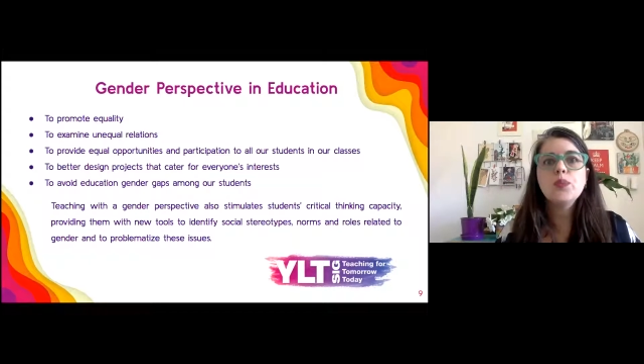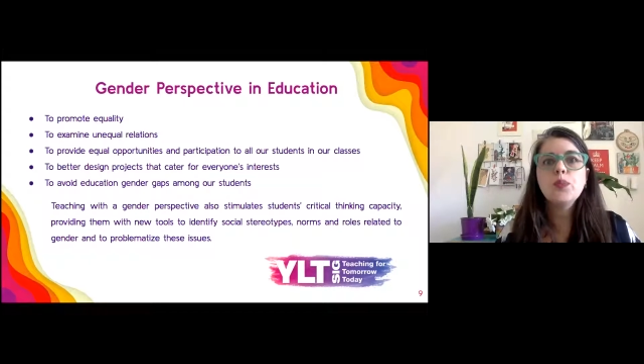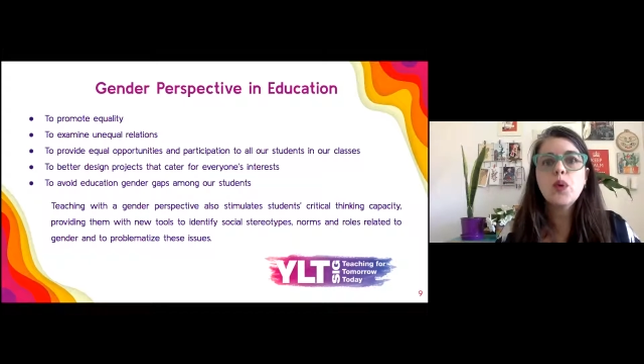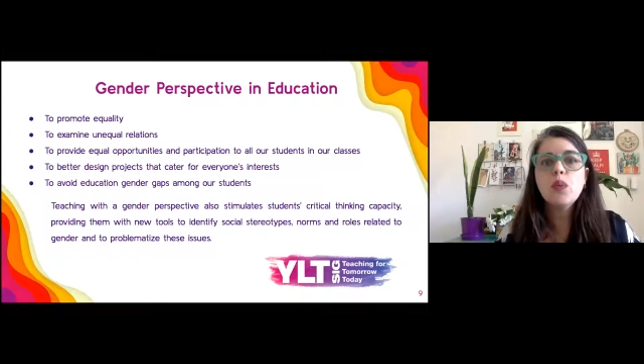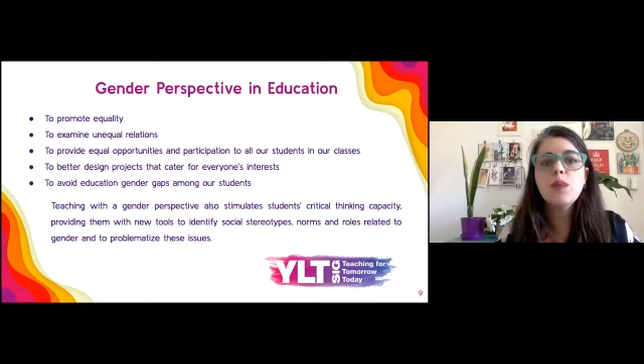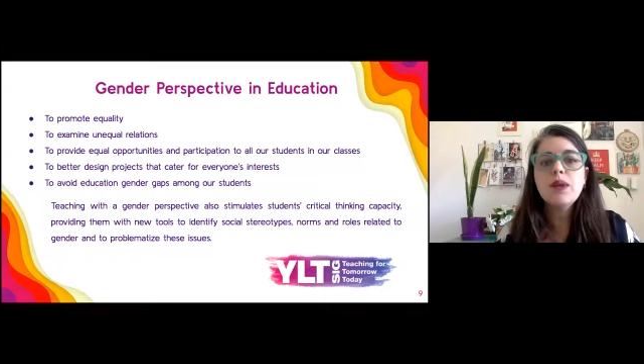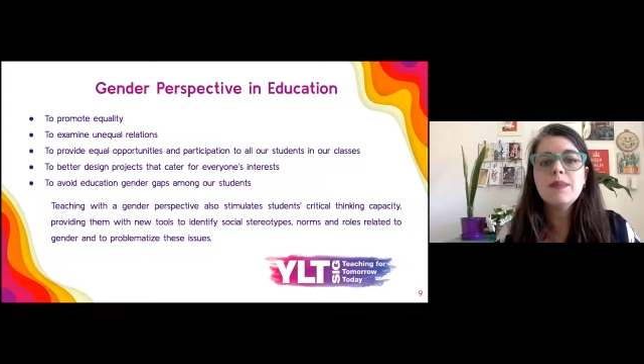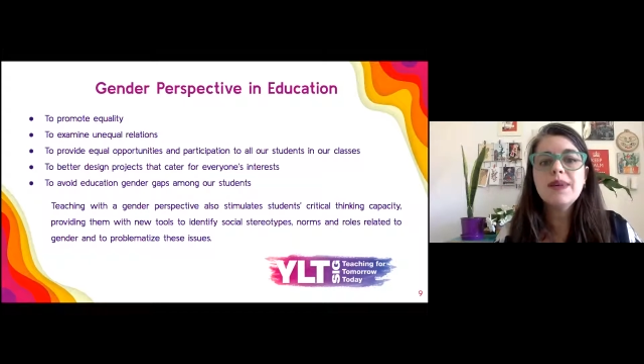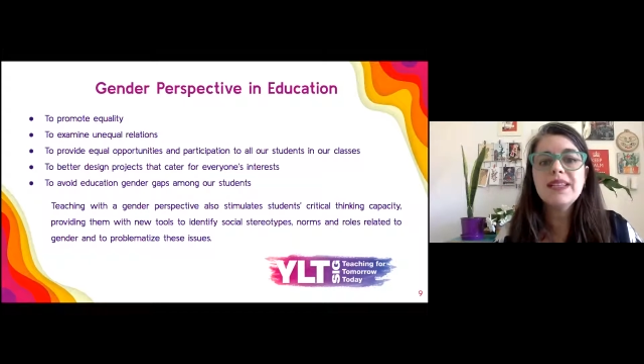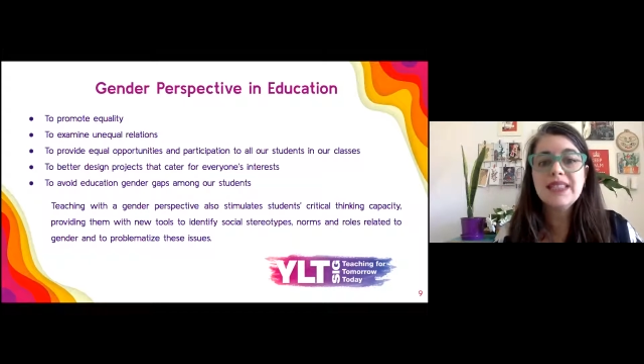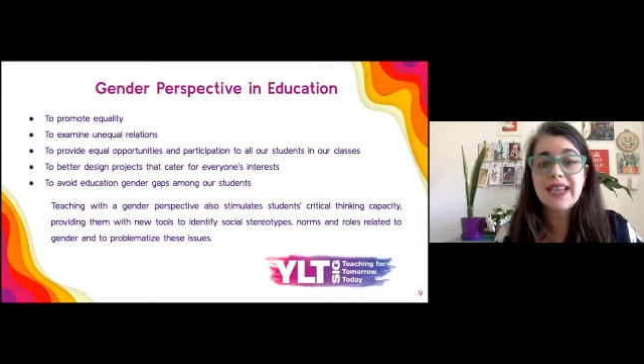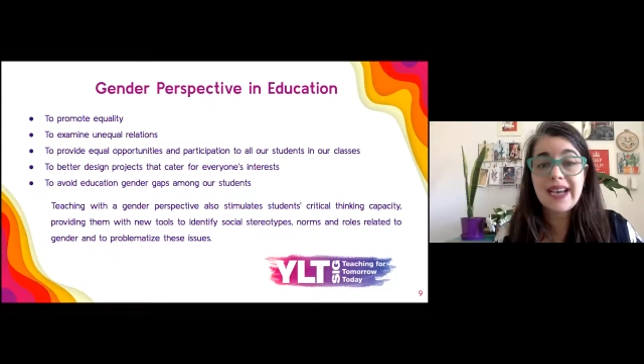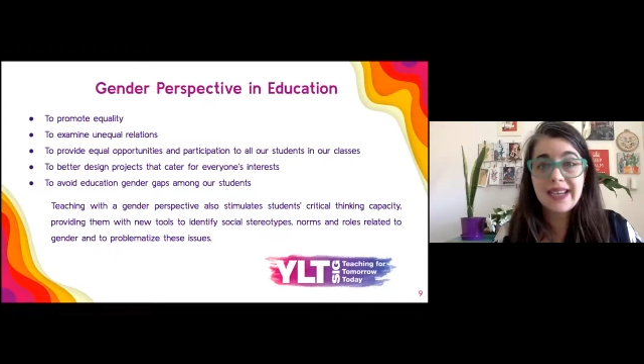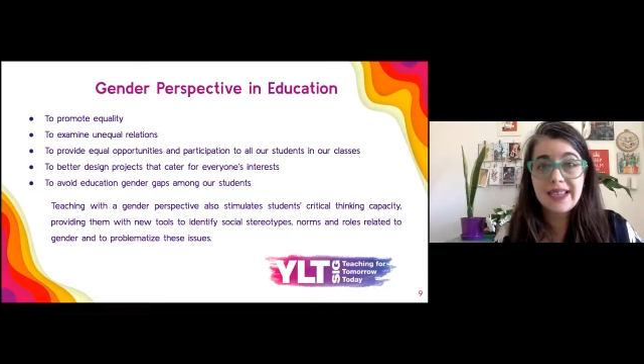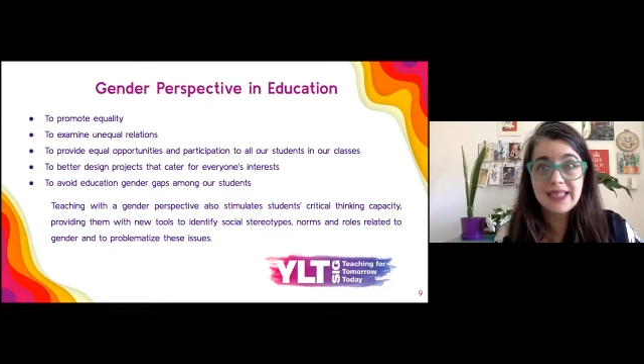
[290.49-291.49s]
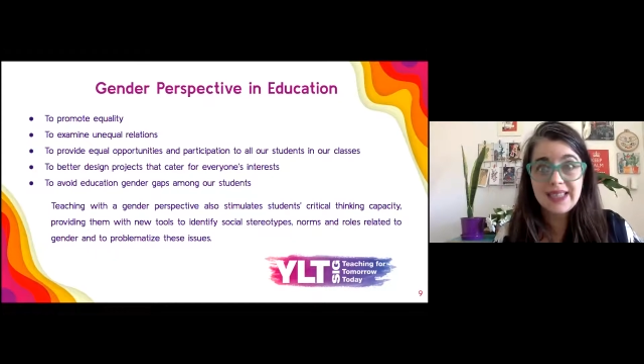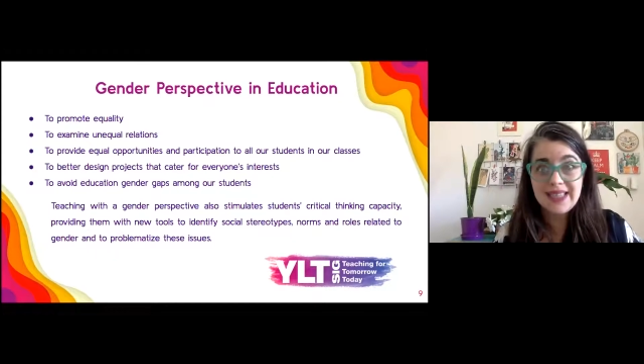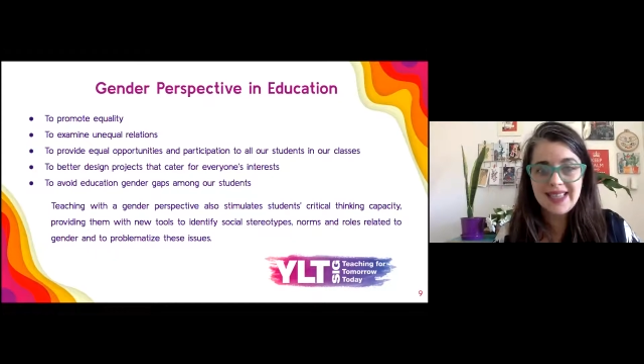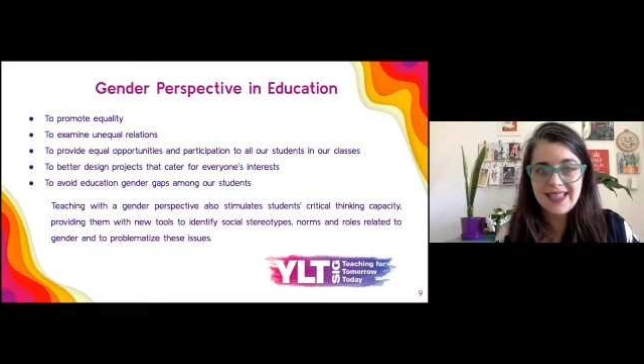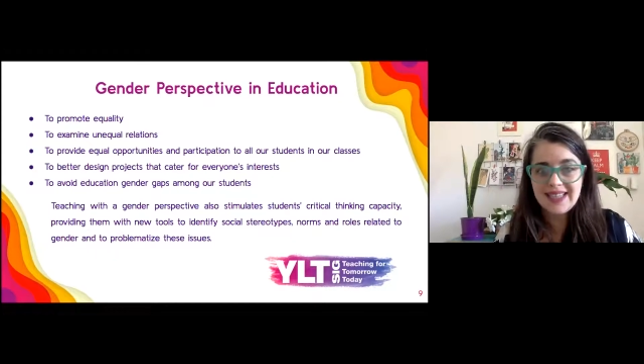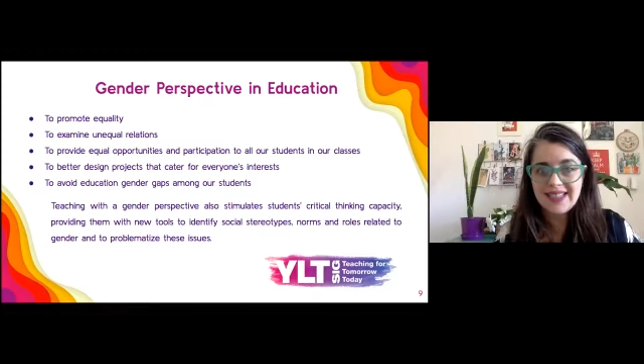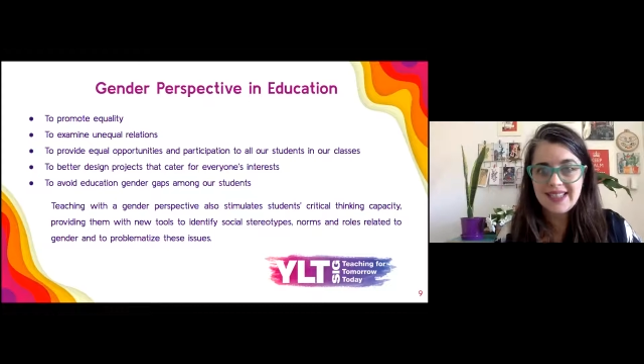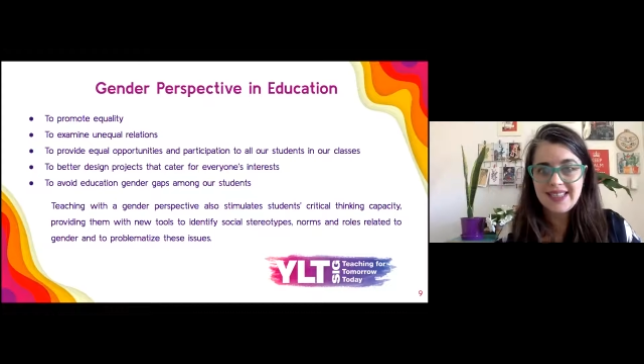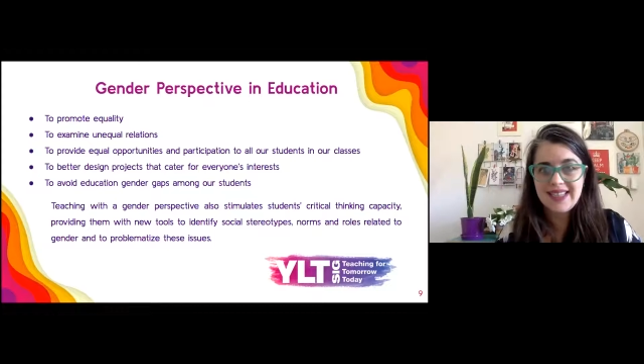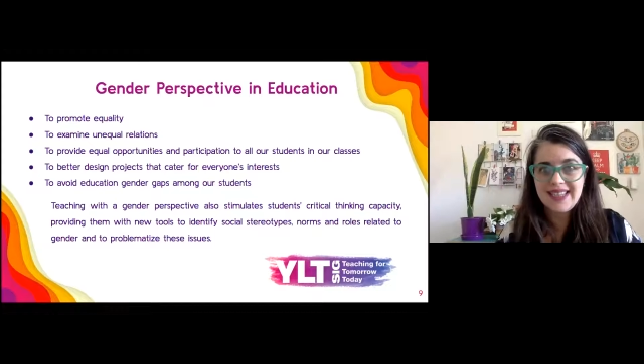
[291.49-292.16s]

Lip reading: problematize these